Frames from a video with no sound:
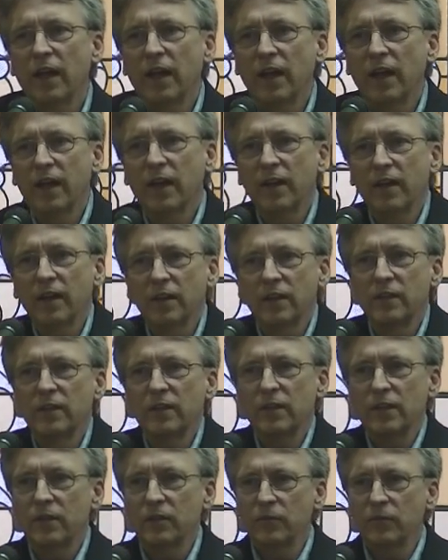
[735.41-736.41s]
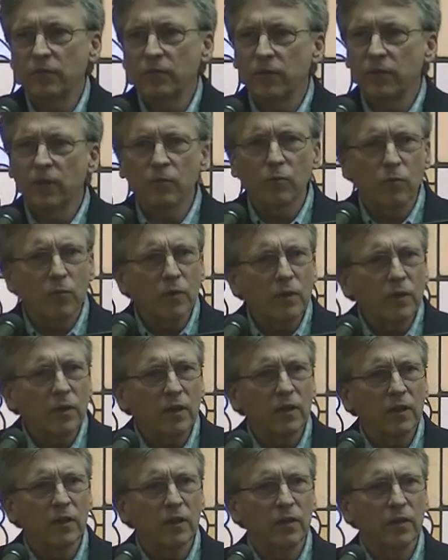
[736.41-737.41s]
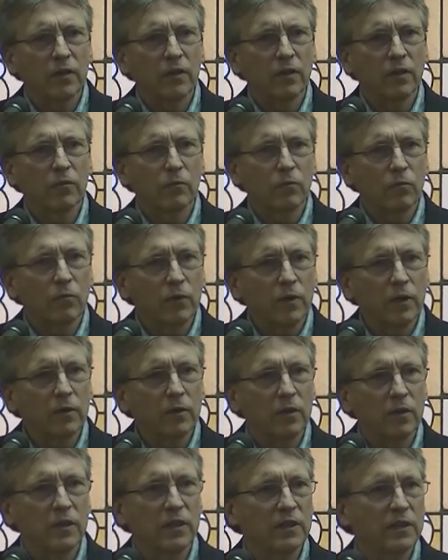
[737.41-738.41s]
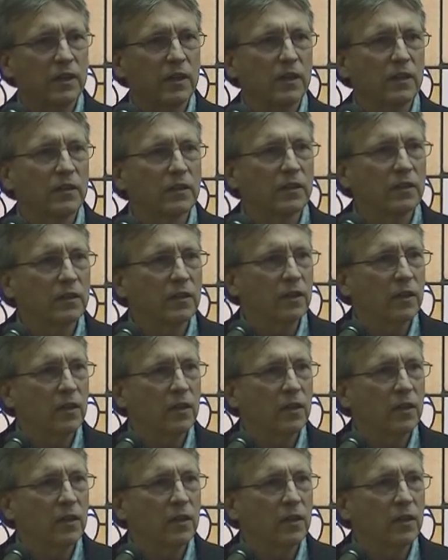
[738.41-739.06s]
and it felt really, really tense.